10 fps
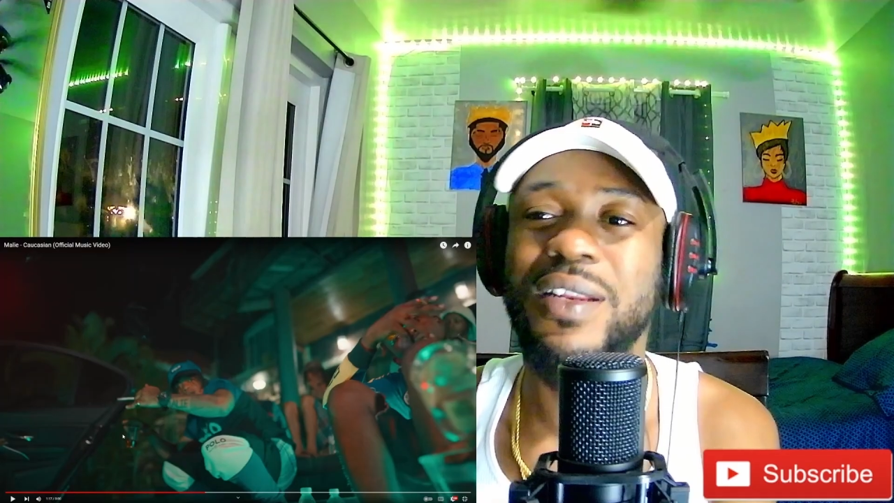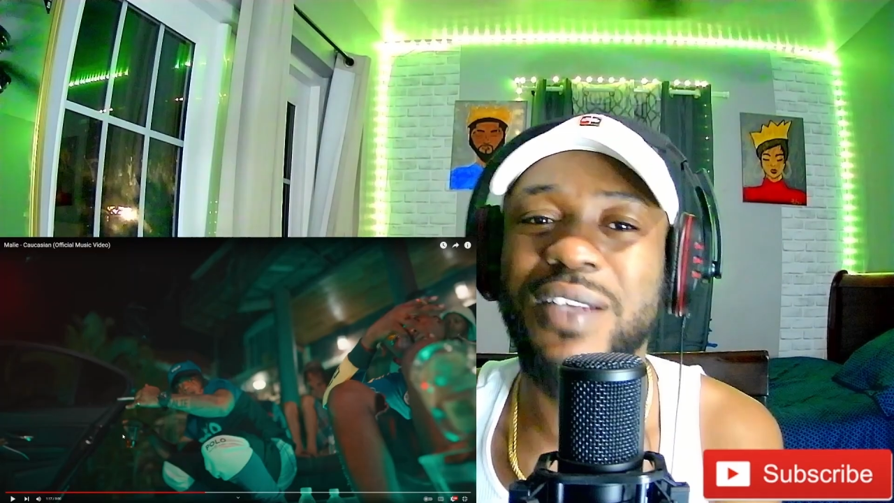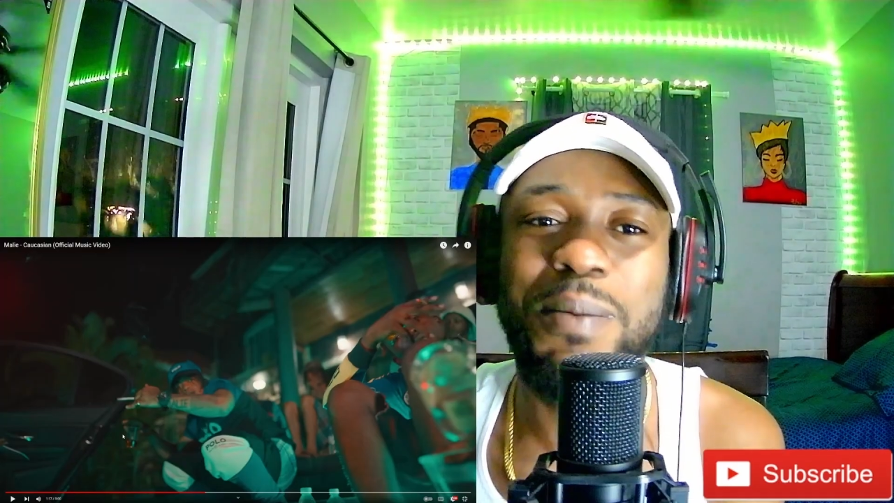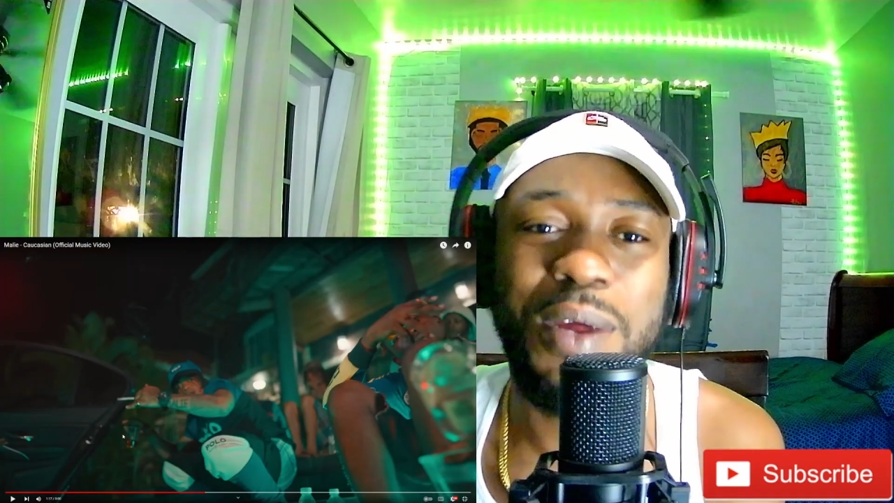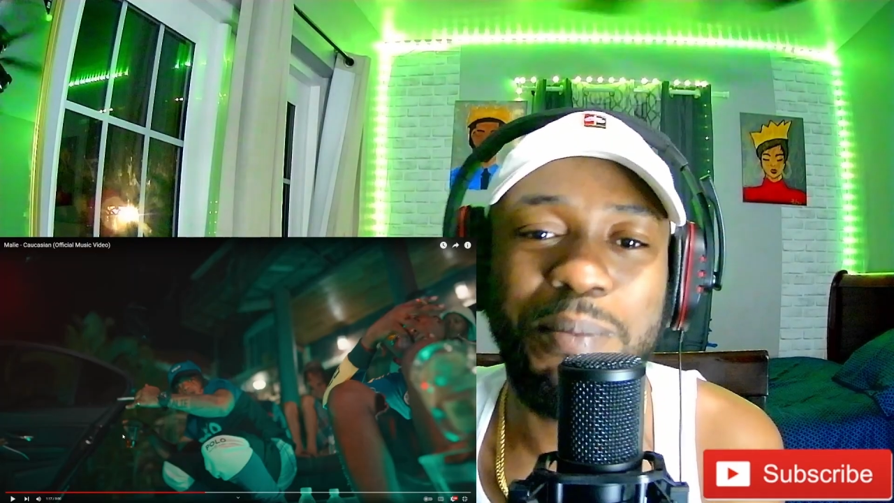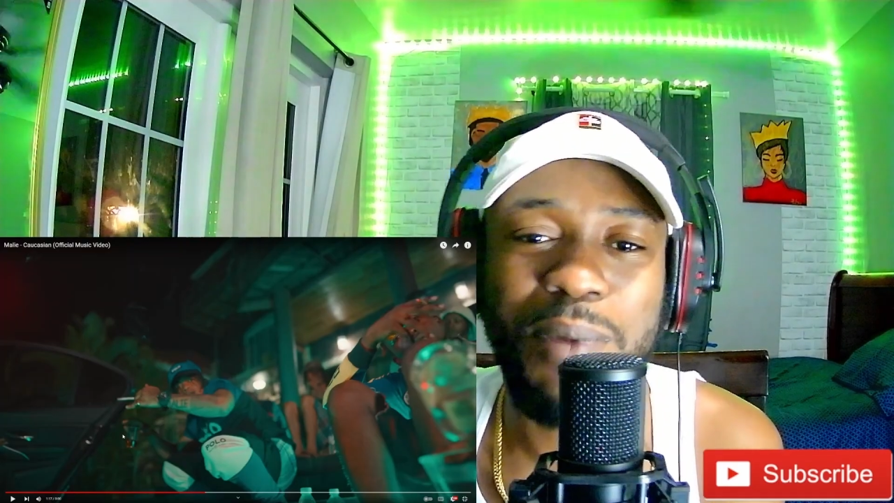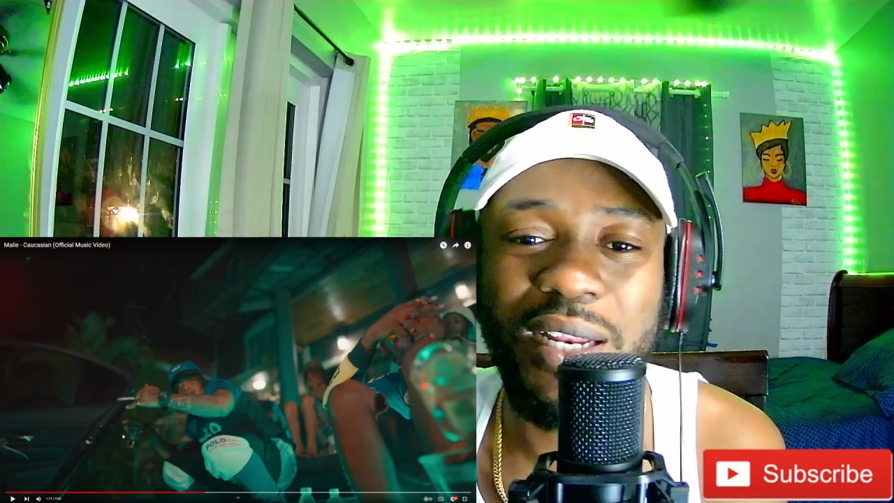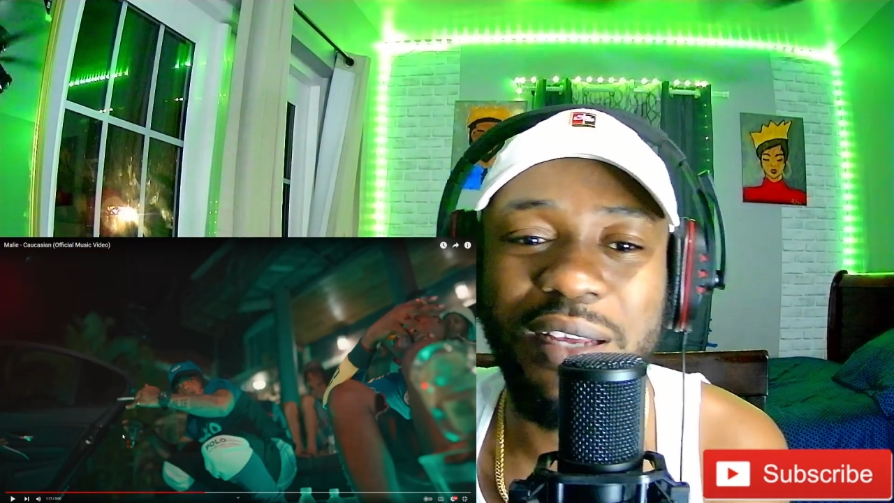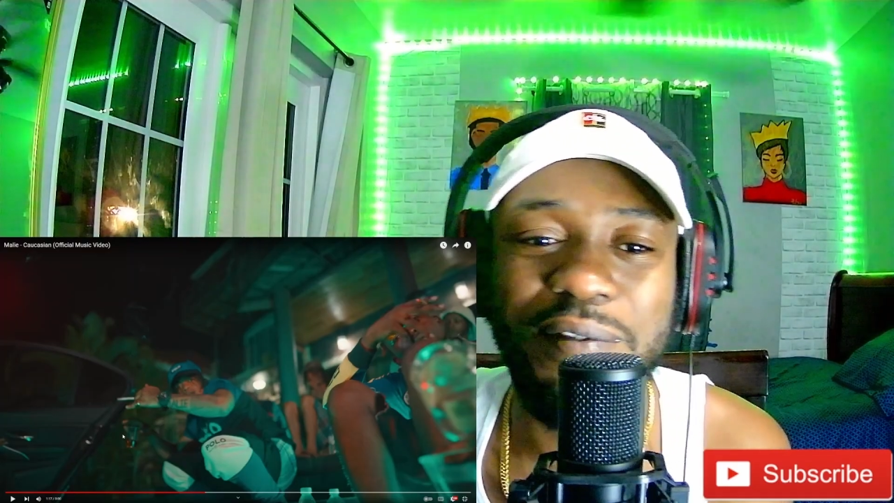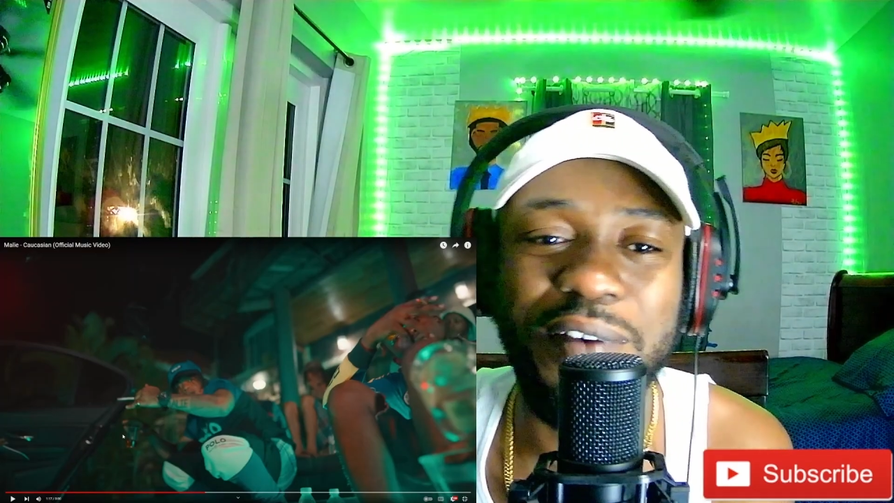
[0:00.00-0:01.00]
man, Malie, you
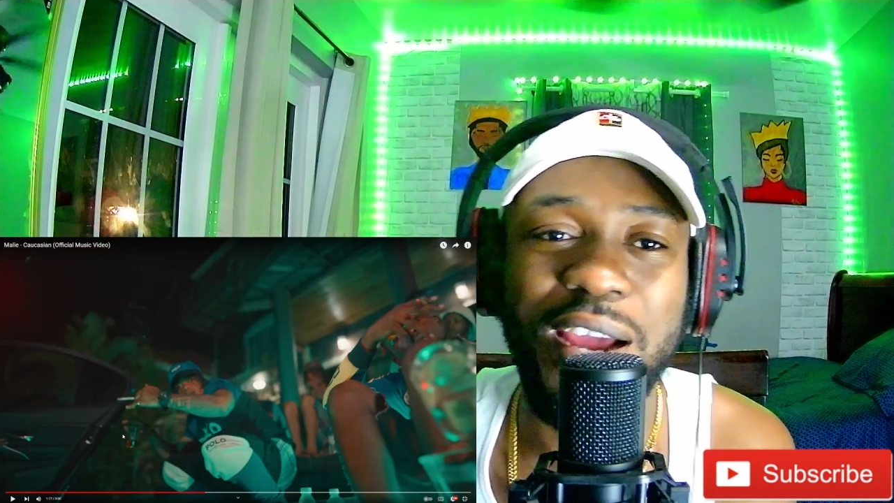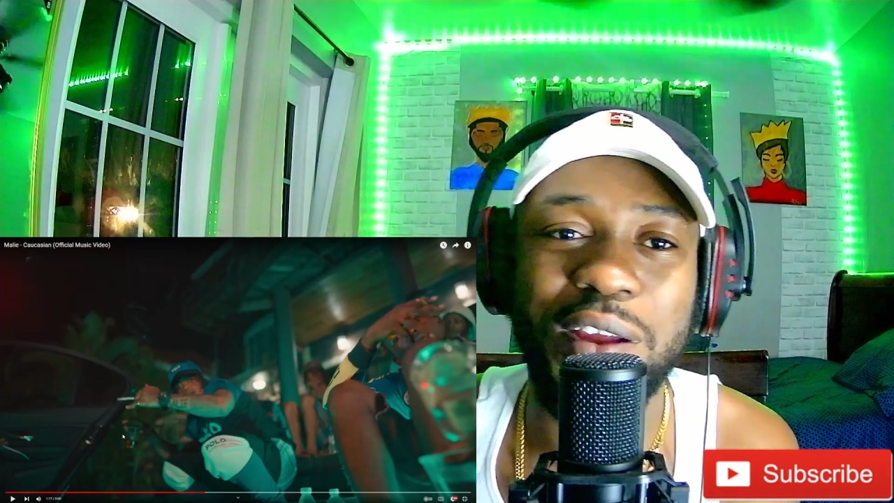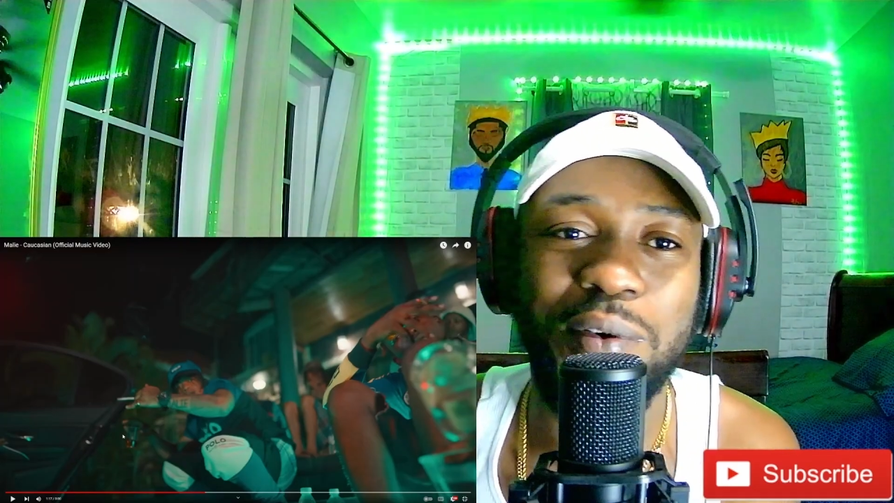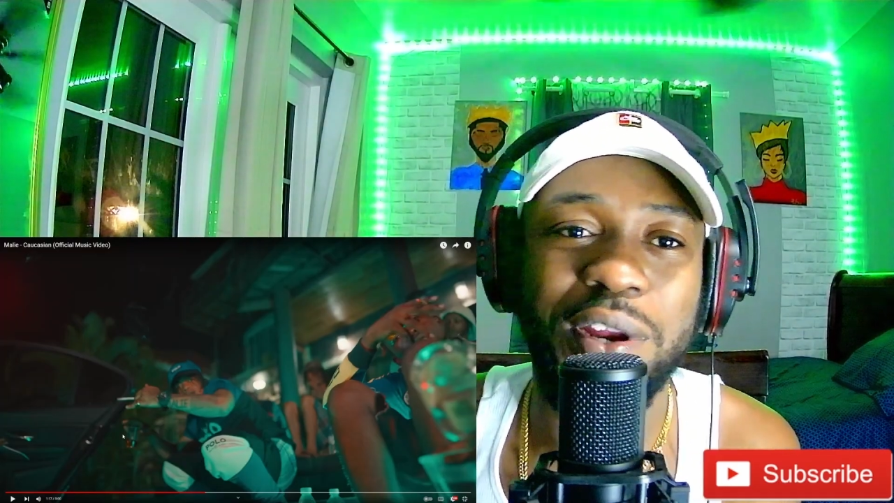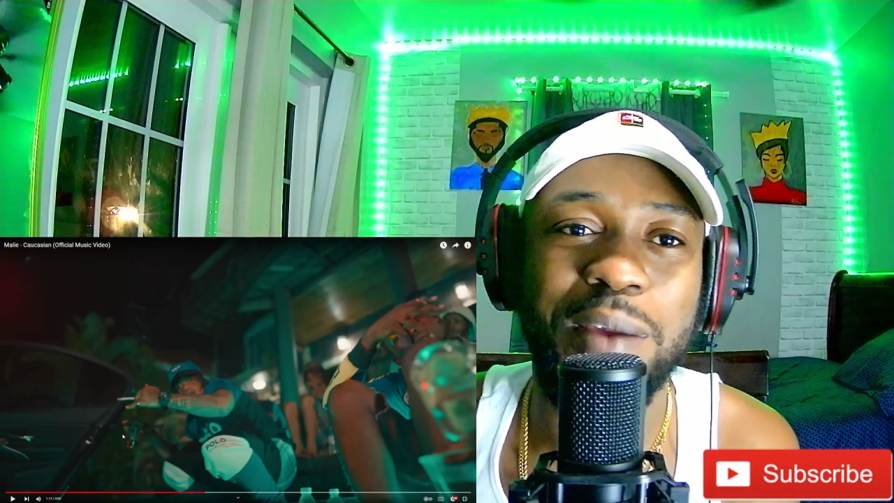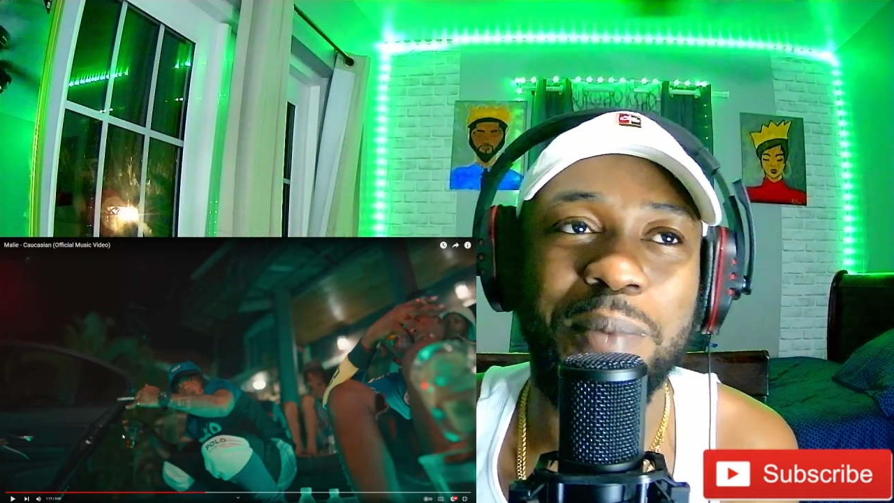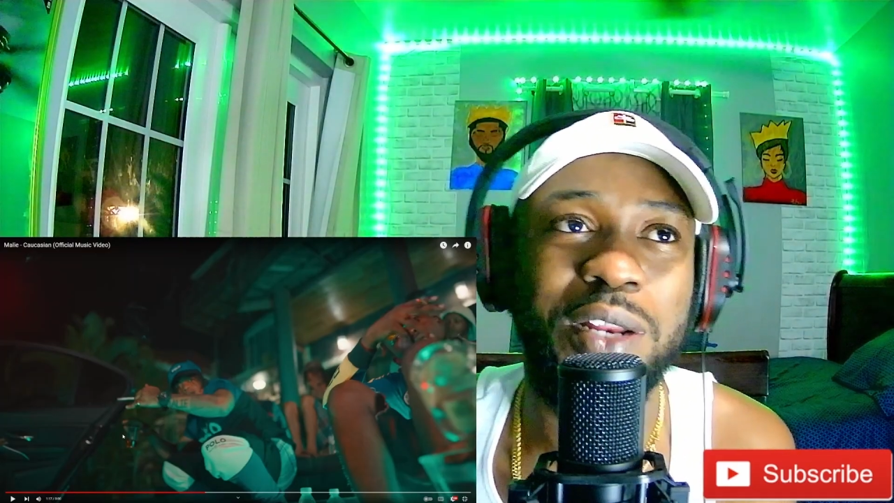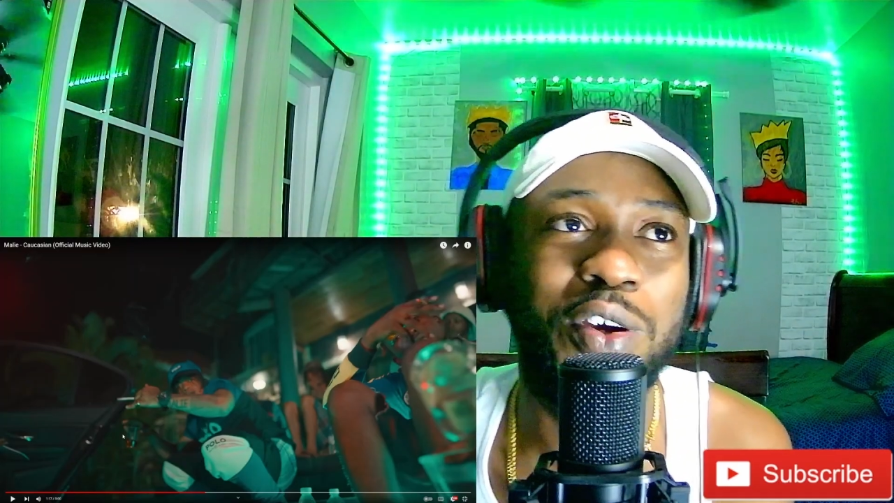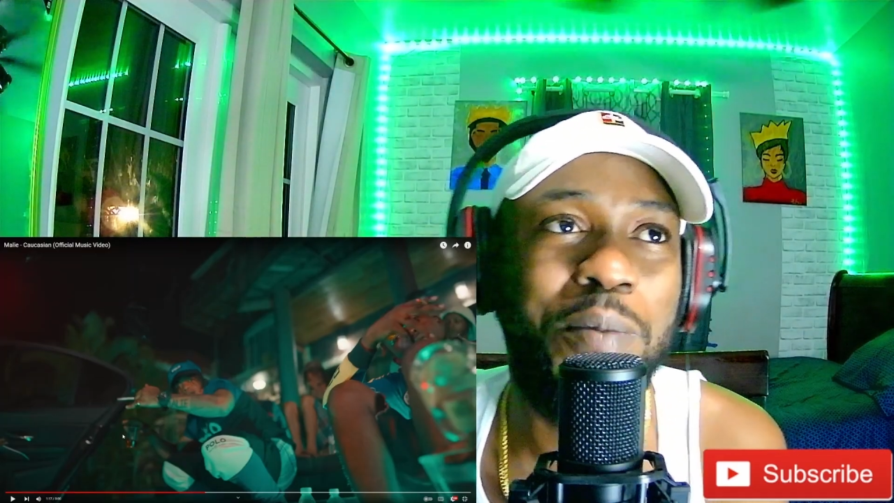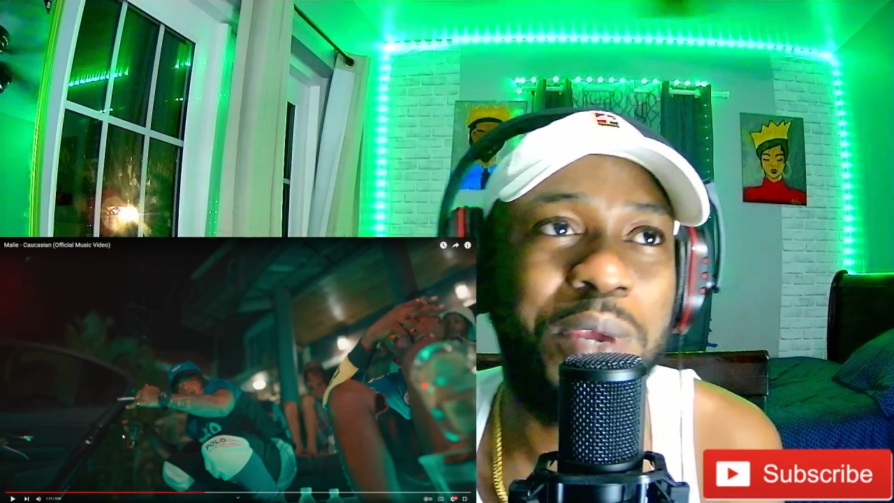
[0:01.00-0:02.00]
find that one, yeah man.
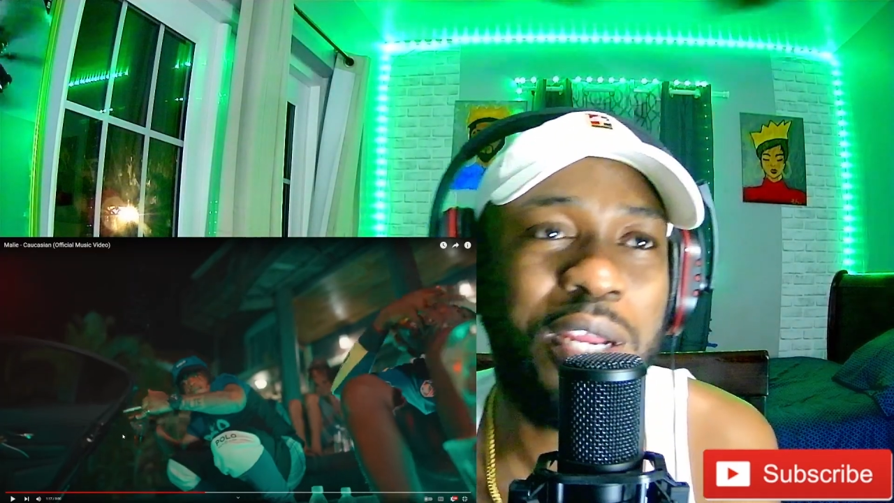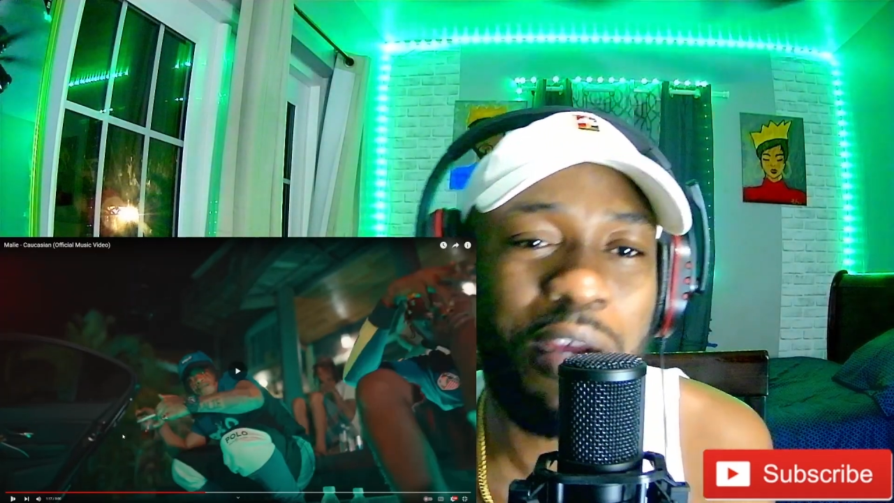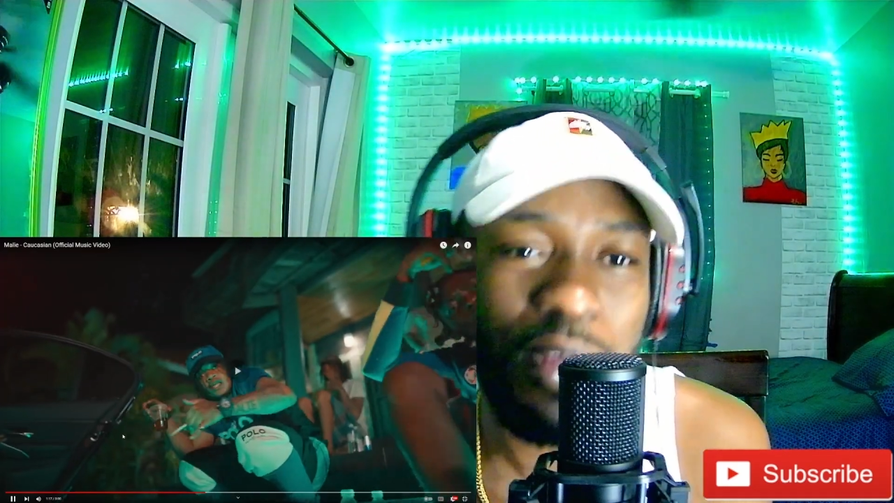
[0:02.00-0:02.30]
Come in now.